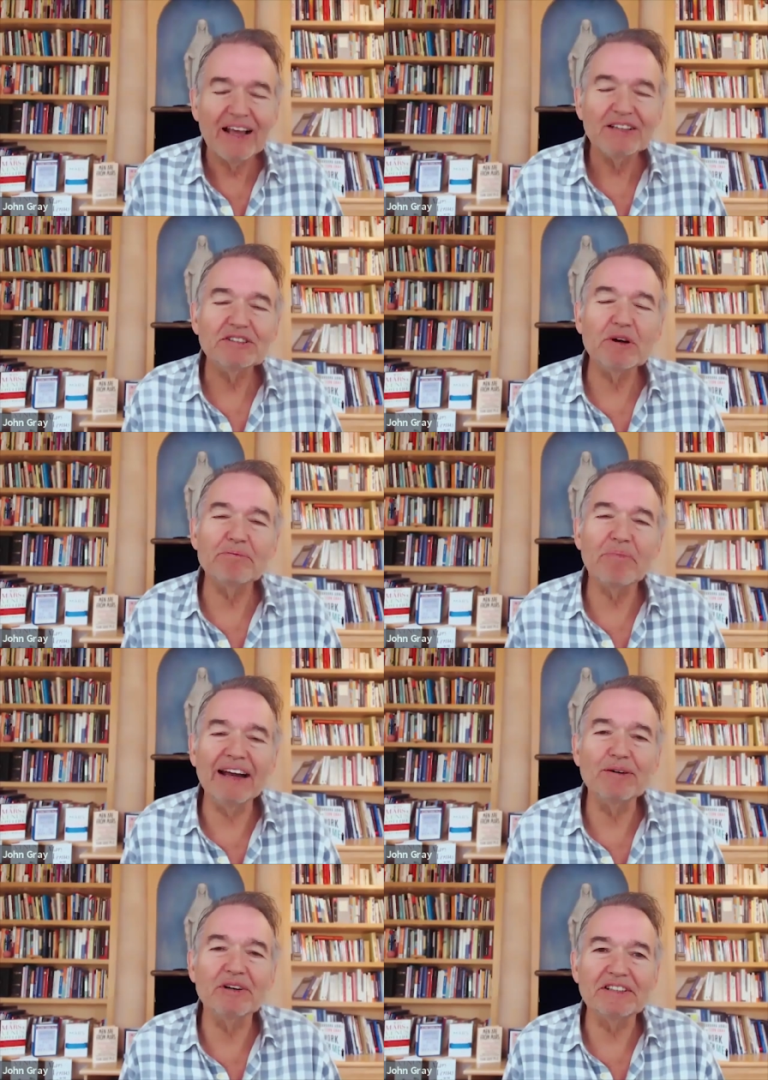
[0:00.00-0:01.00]
So what
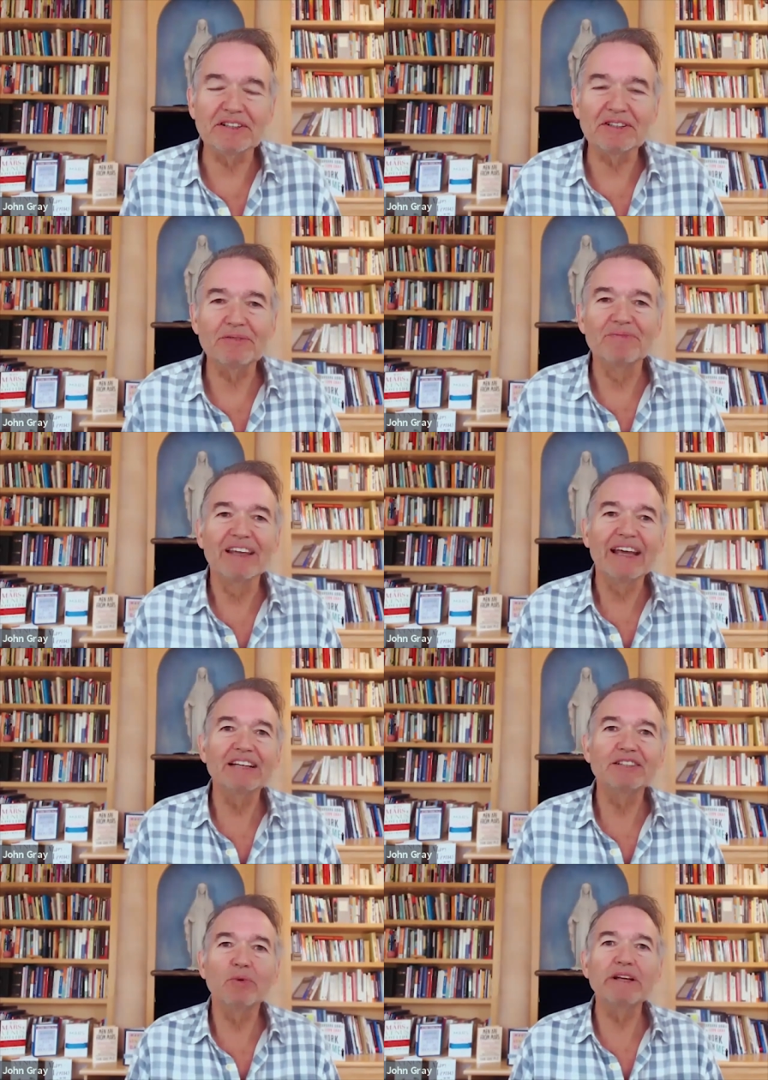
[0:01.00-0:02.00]
Bonnie would do
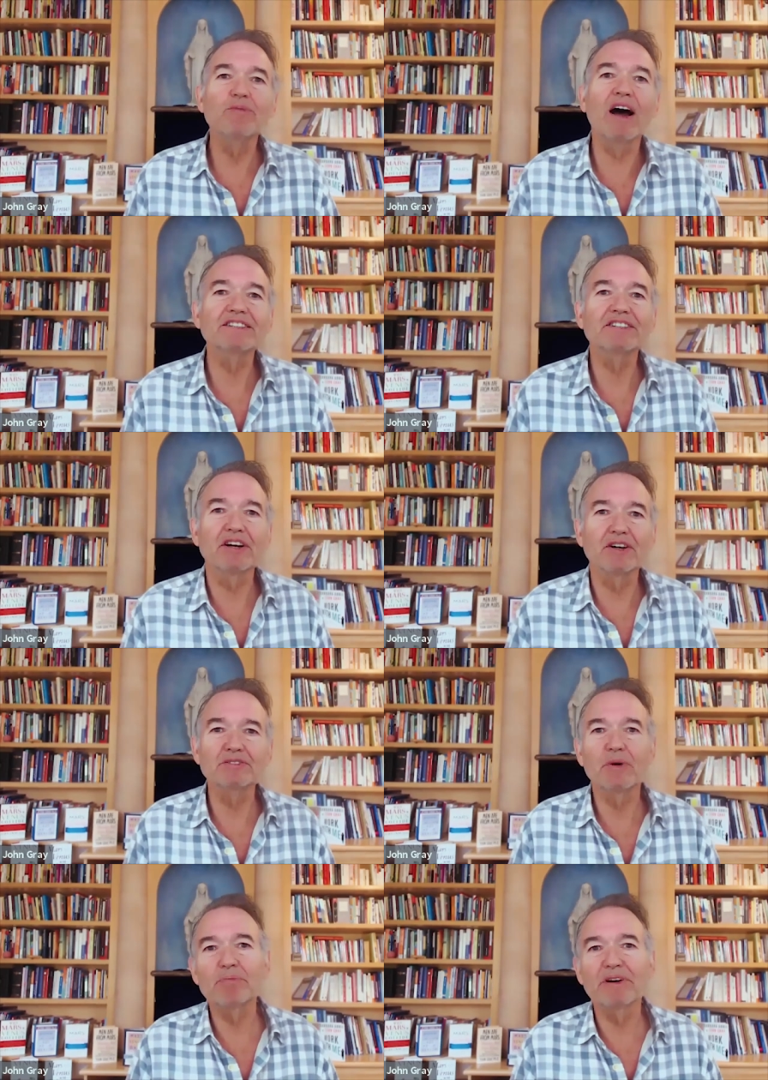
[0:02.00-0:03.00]
is we'd watch
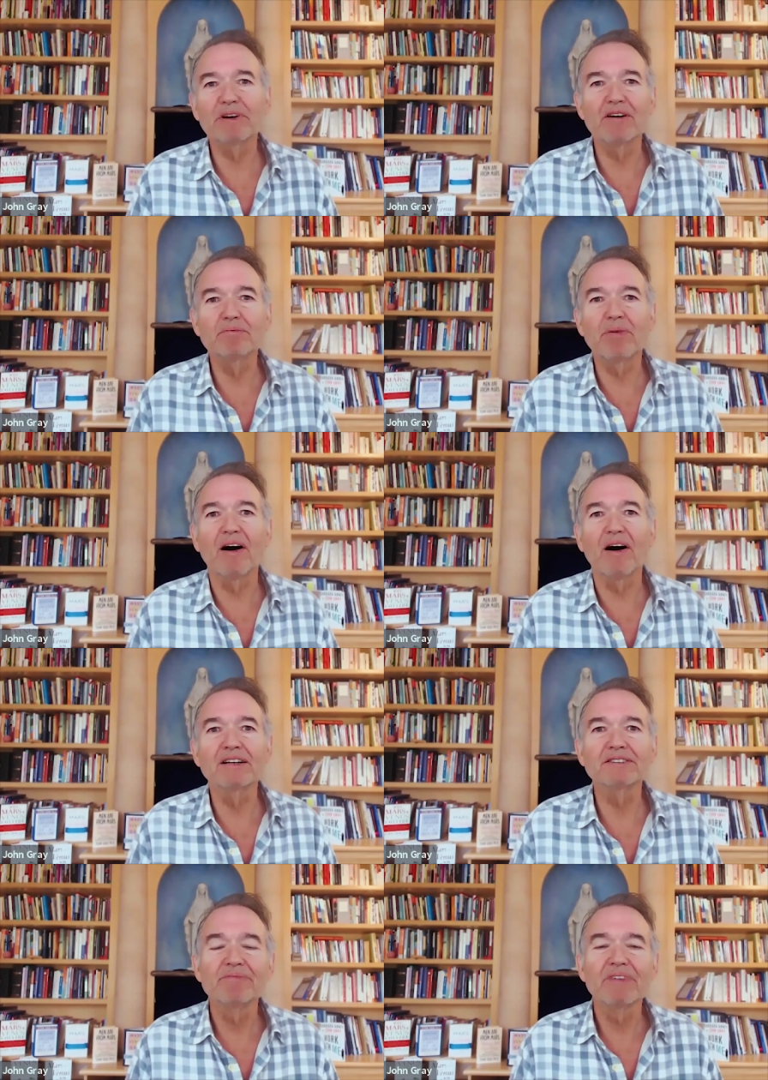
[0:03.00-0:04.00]
shows, we'd put it on
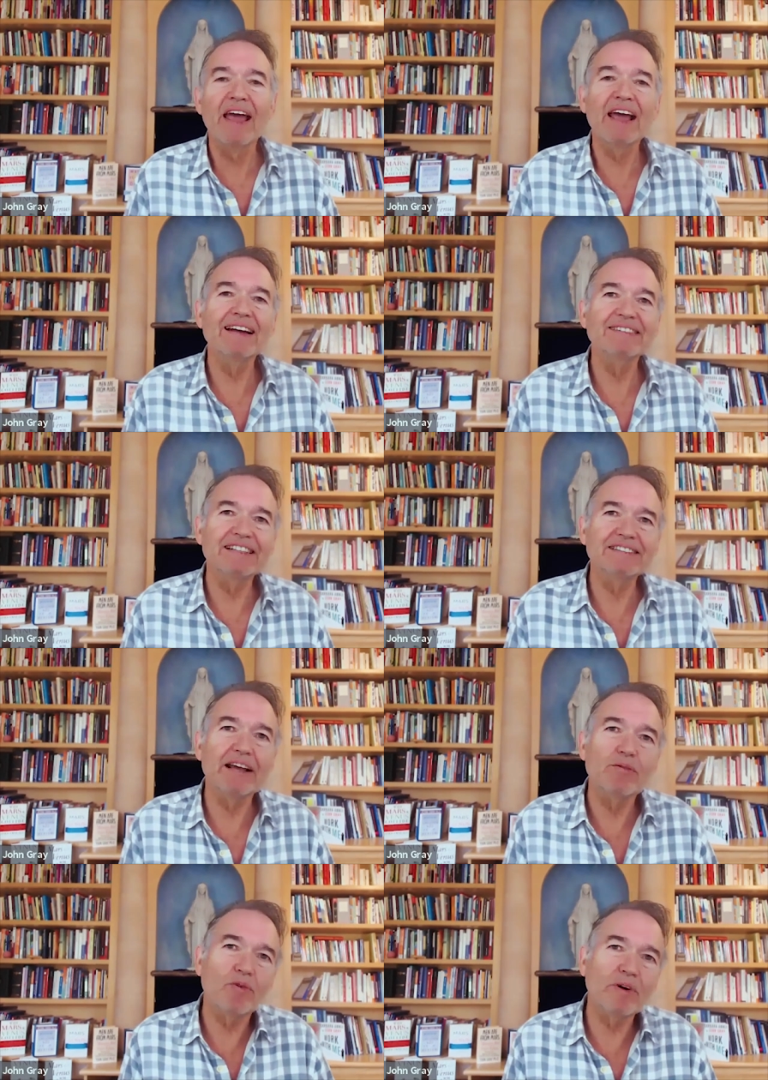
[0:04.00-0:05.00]
pause, and she'd
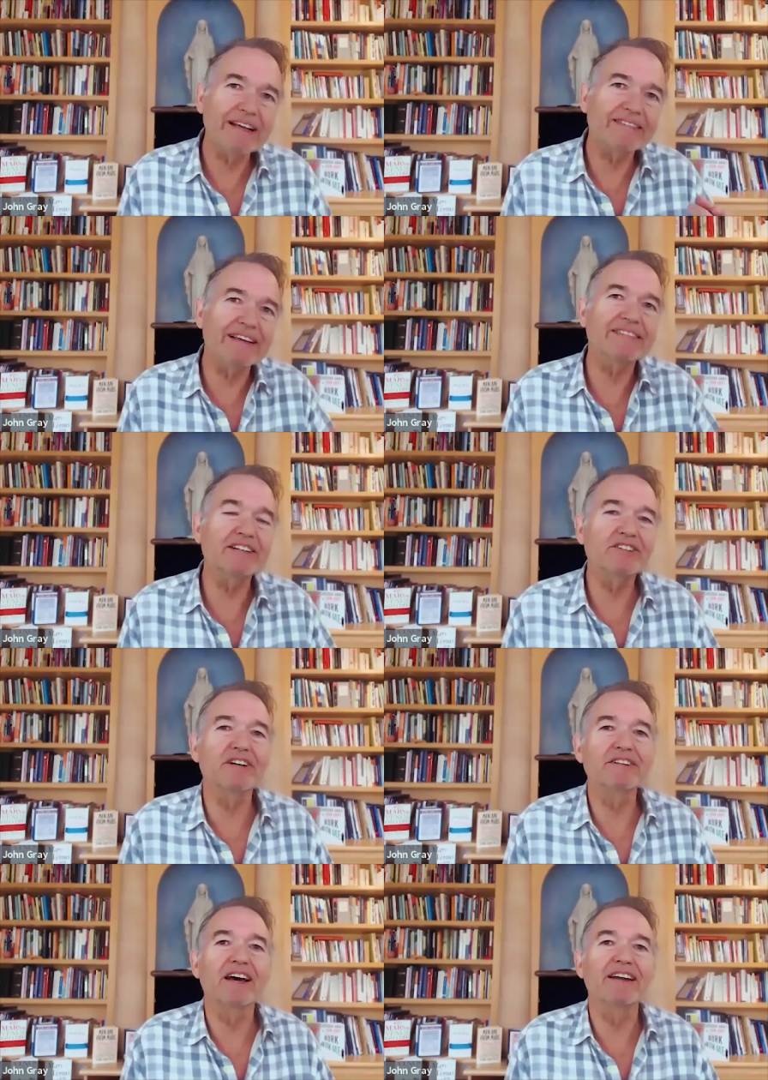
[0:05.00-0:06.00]
say, What do you think they should
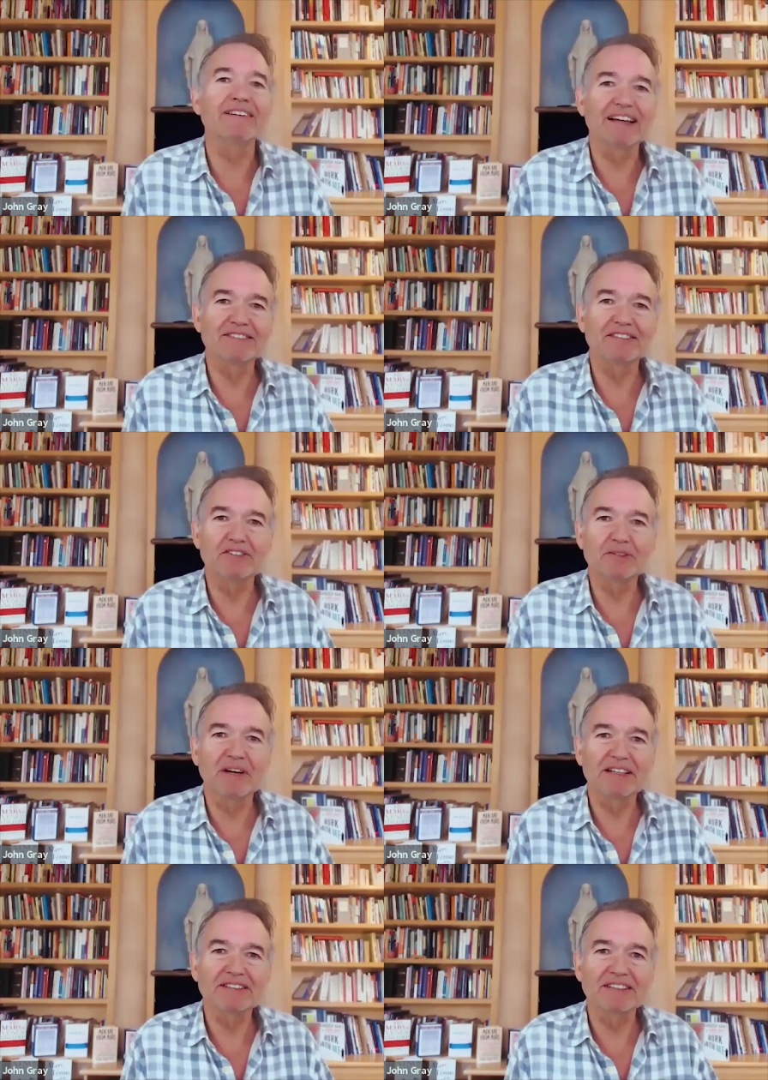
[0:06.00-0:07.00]
have done in that
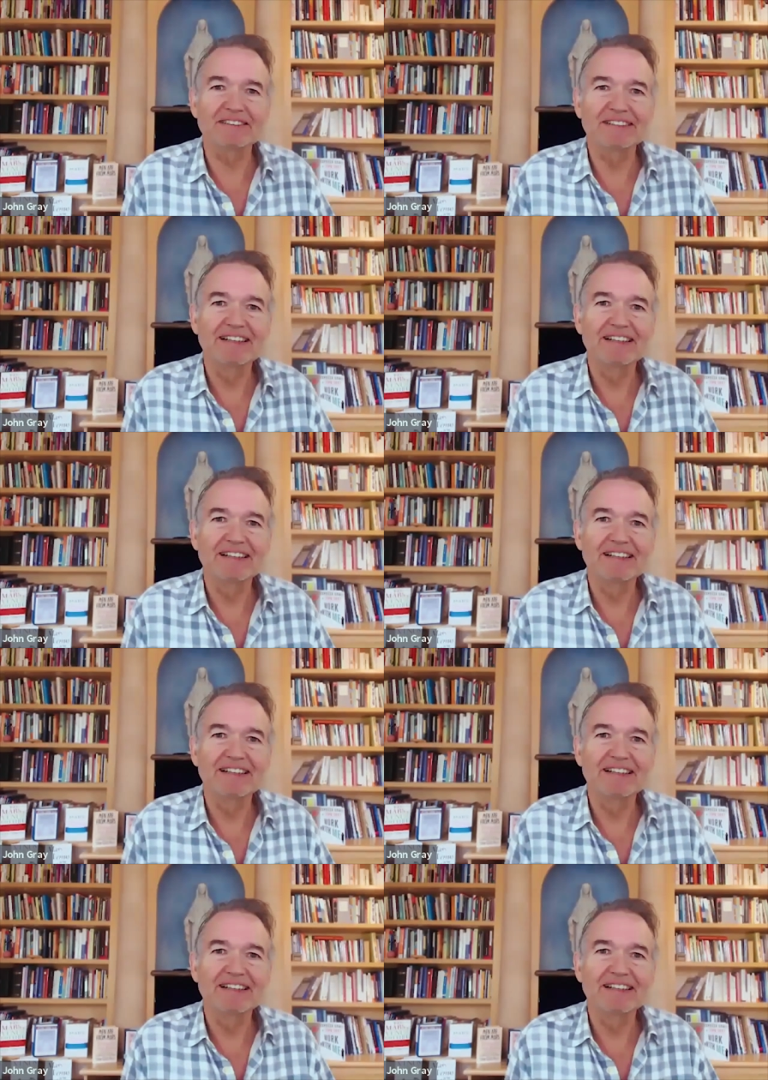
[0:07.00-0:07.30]
situation?